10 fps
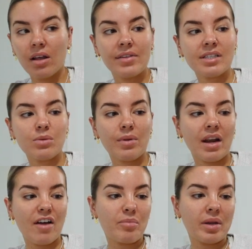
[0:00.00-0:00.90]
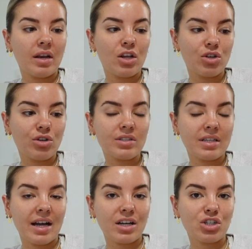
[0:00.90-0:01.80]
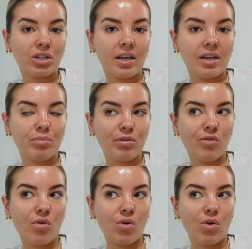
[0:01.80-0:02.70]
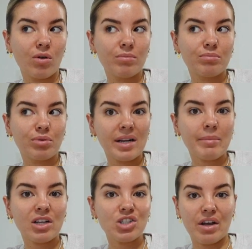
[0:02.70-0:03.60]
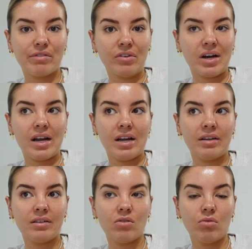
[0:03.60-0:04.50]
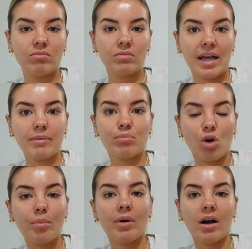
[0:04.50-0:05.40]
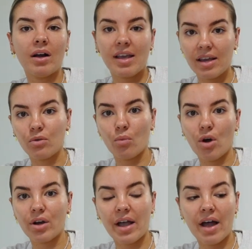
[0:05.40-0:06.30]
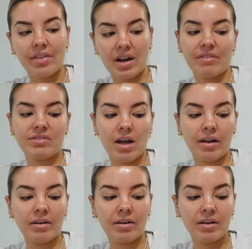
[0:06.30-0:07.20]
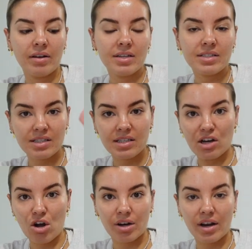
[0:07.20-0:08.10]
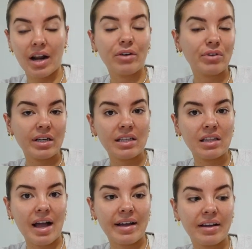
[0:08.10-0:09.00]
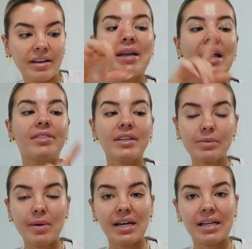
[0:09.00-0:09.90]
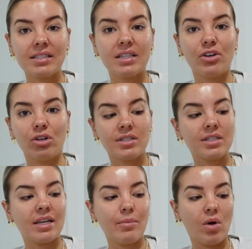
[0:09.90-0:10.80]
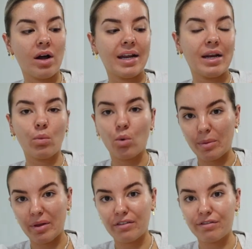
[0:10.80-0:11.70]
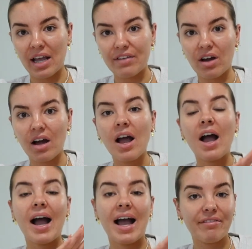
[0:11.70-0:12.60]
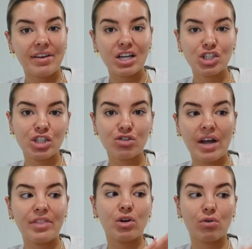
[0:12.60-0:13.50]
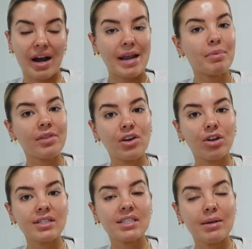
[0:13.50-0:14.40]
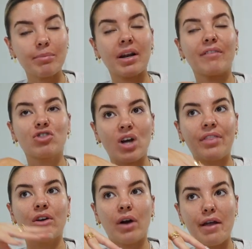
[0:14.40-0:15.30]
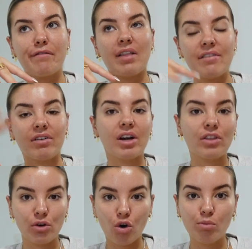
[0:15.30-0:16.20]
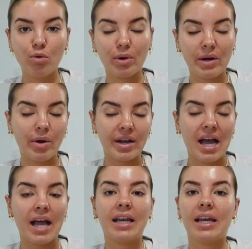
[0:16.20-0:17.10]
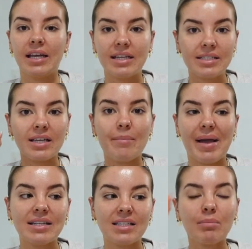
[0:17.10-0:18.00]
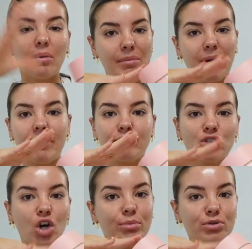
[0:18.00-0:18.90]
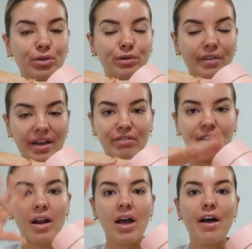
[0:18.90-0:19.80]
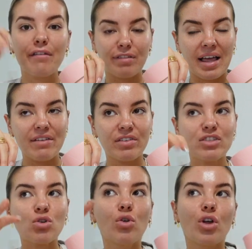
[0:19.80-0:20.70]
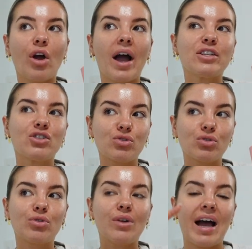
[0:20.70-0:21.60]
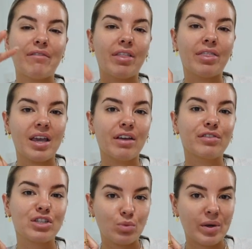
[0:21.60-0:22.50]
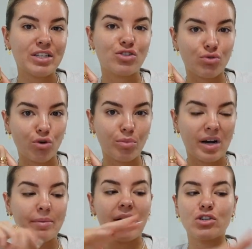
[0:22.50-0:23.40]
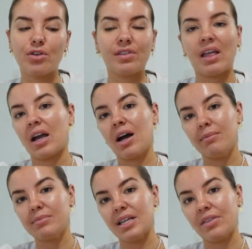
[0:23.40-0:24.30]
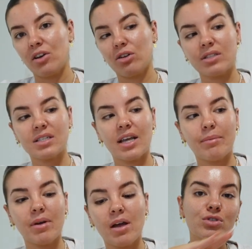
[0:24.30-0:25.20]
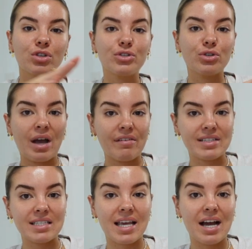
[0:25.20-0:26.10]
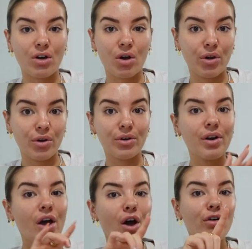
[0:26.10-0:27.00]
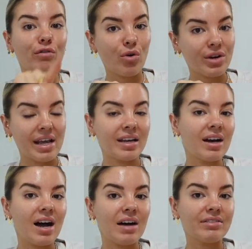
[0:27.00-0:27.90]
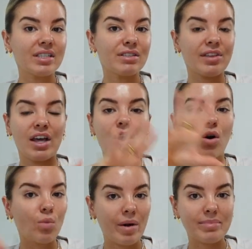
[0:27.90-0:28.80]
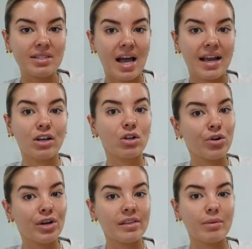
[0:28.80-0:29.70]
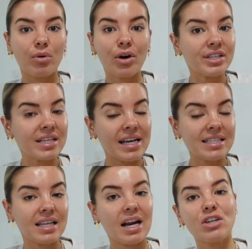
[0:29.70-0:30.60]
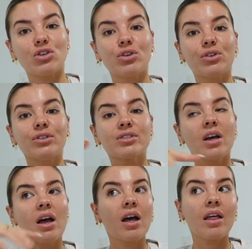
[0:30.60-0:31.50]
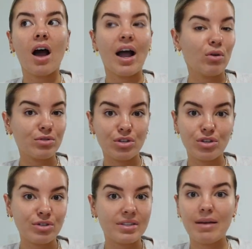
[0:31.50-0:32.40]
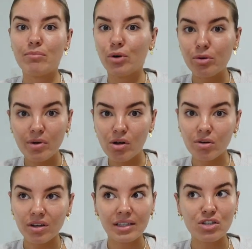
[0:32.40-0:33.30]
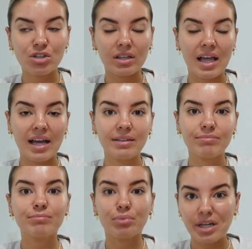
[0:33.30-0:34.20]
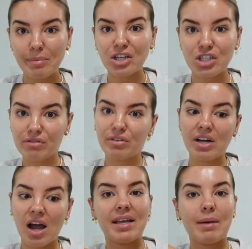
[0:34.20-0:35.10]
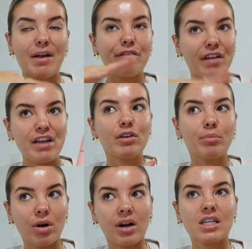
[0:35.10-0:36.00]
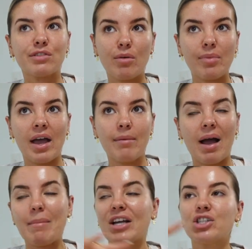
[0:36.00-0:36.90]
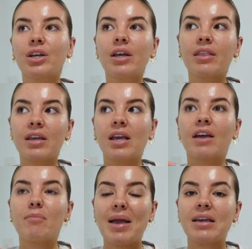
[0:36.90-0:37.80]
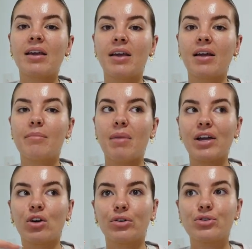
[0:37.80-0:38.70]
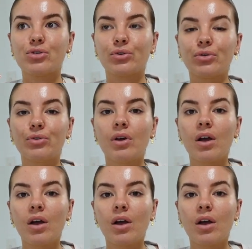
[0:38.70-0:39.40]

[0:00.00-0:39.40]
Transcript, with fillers: This is the one that I've been using actually before pretty much every like proper hit workout that I've done since I got it and I really like it. But yeah, this one is the non-stim one in watermelon flavor. I haven't actually tried the grape in the non-stim, but I've tried the grape flavor in the normal pre-workout and it is amazing. Probably my top two favorite flavors, although I do have a thing for sweet strawberry, but I don't think that comes in the non-stim. Also do have discount code for Naked Harvest for their whole website, including the proteins that I use. I also use their moon milk, literally like pretty much every night. But yeah, my favorite products from them. I'm actually thinking of making my go-to